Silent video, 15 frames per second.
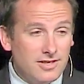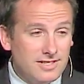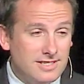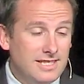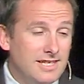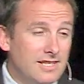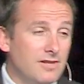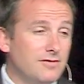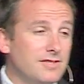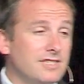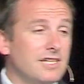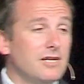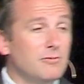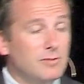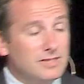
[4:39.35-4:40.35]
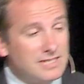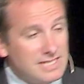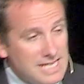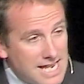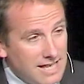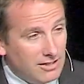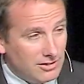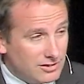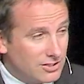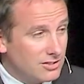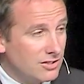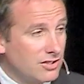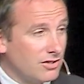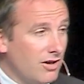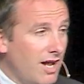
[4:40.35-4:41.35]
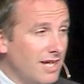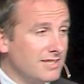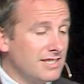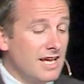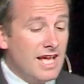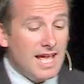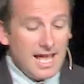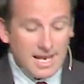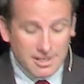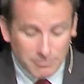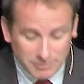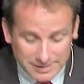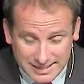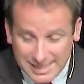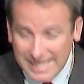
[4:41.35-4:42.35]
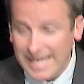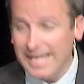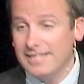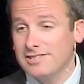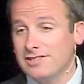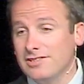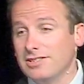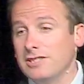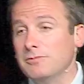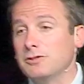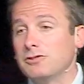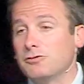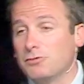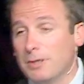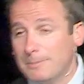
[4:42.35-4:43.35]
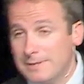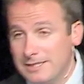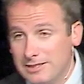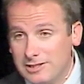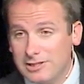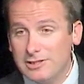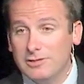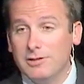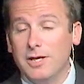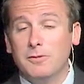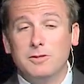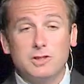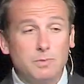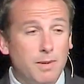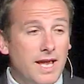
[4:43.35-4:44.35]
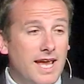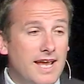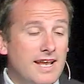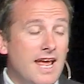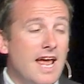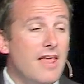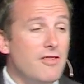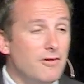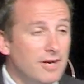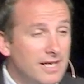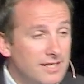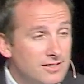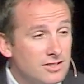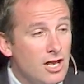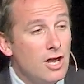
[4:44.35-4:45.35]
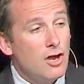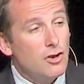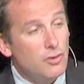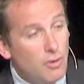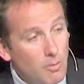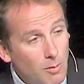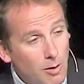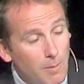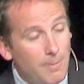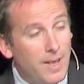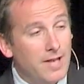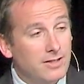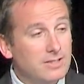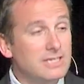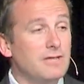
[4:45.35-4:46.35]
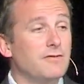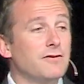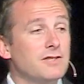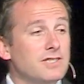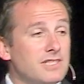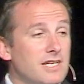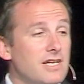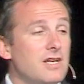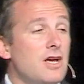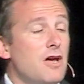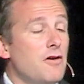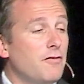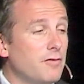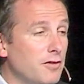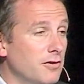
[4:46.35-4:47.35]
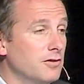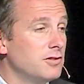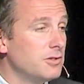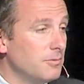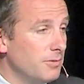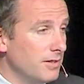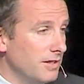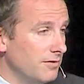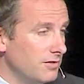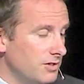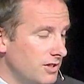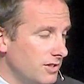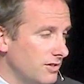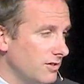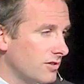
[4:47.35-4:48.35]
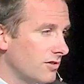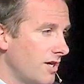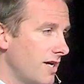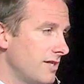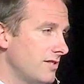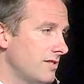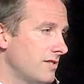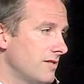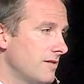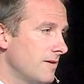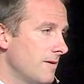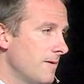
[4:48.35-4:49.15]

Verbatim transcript: the deed of sin was nailed to the cross and it was canceled. It was ripped in two. It was paid. And there is no more penalty for sin for those who believe in Jesus Christ.